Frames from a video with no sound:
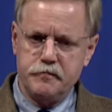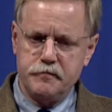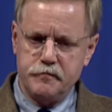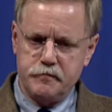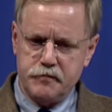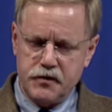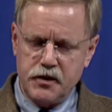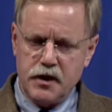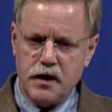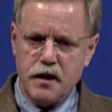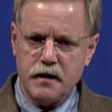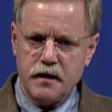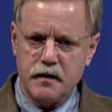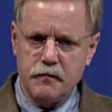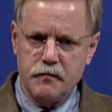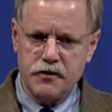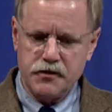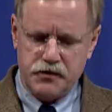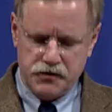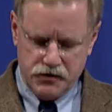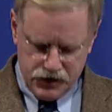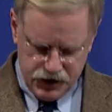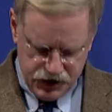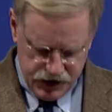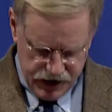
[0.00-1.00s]
documents
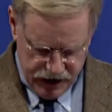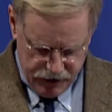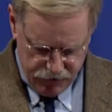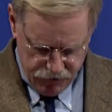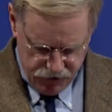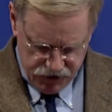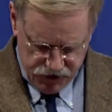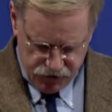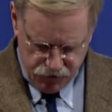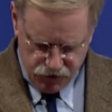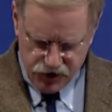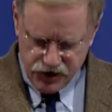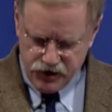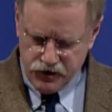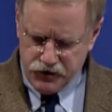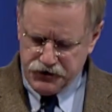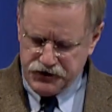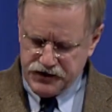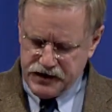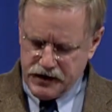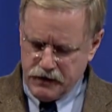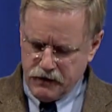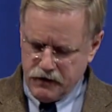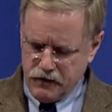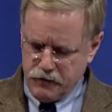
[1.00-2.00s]
that Chambers produced
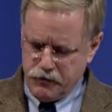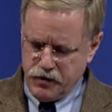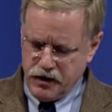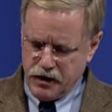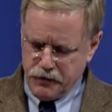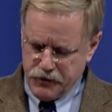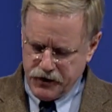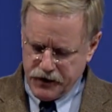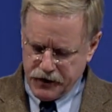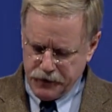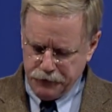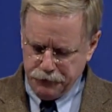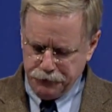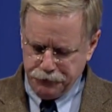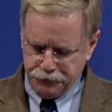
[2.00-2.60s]
out of the pumpkin